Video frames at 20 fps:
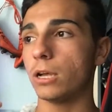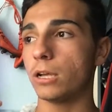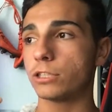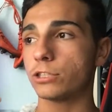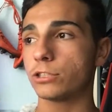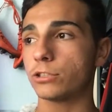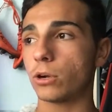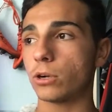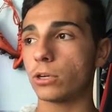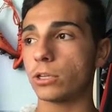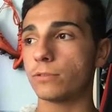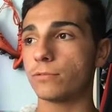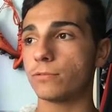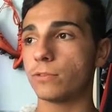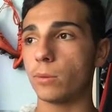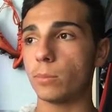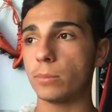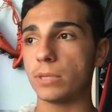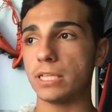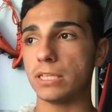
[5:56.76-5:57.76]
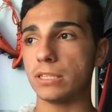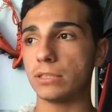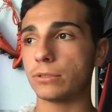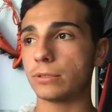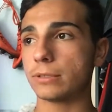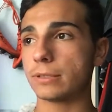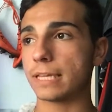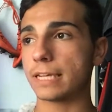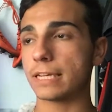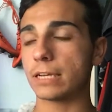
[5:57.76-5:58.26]
started from
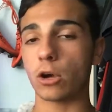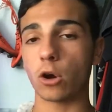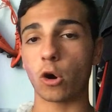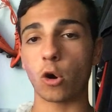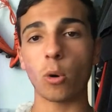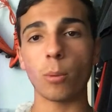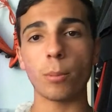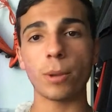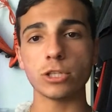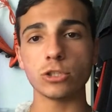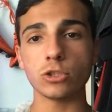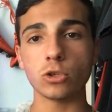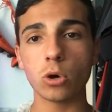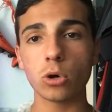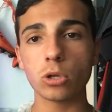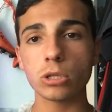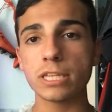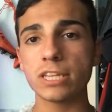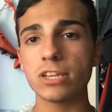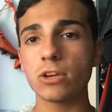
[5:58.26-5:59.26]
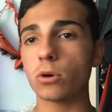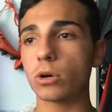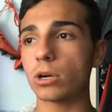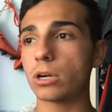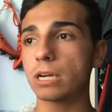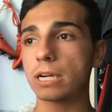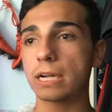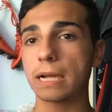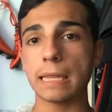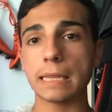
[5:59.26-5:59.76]
either like a Romagnoli or
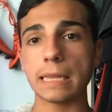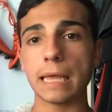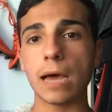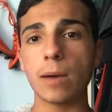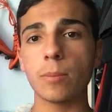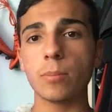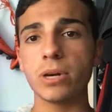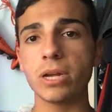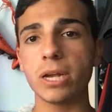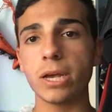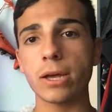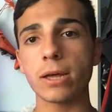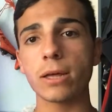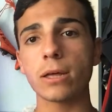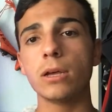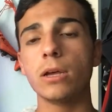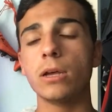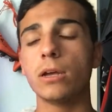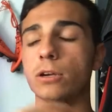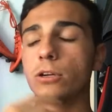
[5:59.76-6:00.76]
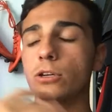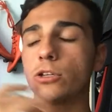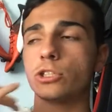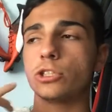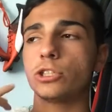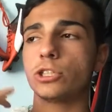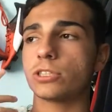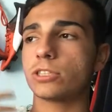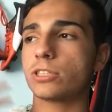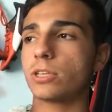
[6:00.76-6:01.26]
a Calabria or
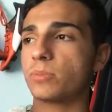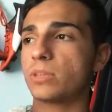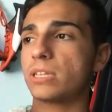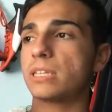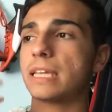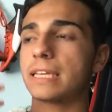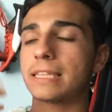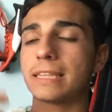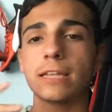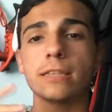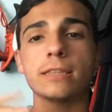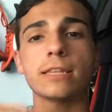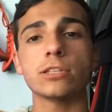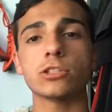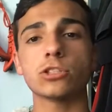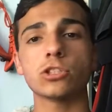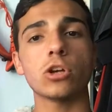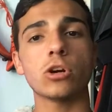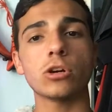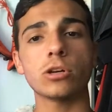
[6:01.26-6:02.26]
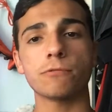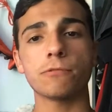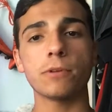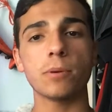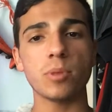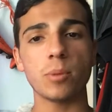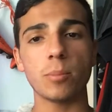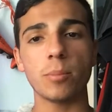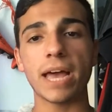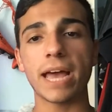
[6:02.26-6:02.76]
just something like that. They started
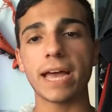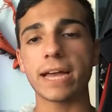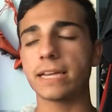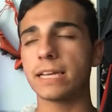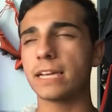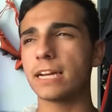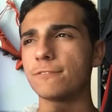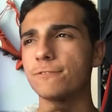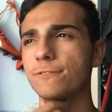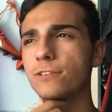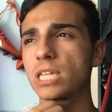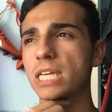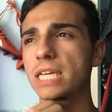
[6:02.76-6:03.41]
from the back, and I feel